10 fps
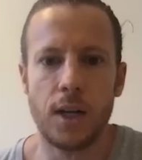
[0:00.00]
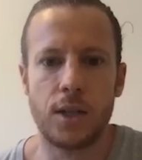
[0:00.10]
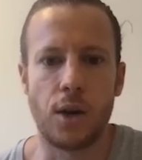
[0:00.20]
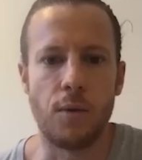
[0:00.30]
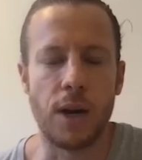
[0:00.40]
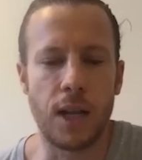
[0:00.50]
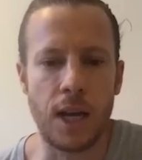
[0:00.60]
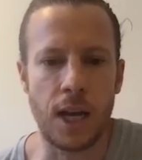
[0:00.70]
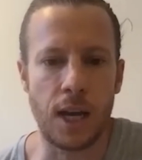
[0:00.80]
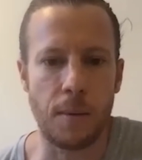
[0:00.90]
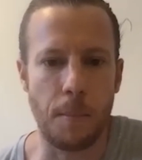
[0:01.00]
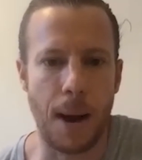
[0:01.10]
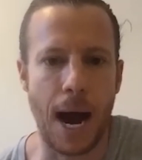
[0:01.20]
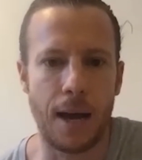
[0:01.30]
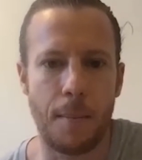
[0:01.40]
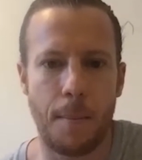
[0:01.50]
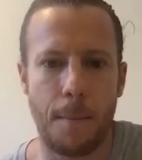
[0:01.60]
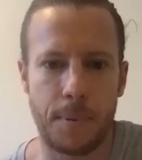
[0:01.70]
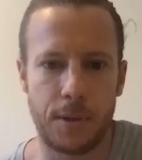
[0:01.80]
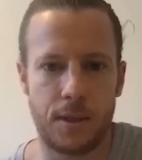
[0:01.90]
to really to be your
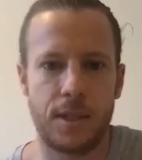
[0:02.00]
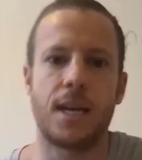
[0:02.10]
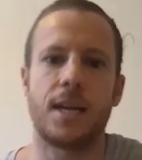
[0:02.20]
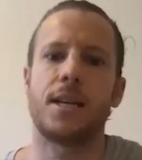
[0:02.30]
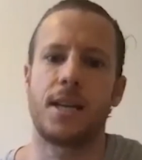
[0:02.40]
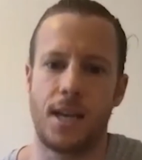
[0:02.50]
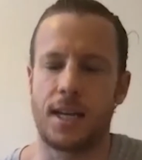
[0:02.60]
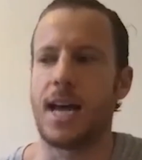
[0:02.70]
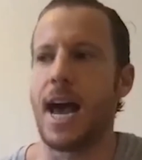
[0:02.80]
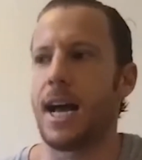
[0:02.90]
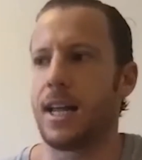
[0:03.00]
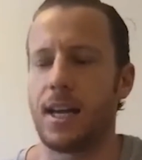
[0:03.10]
QA testers with real money.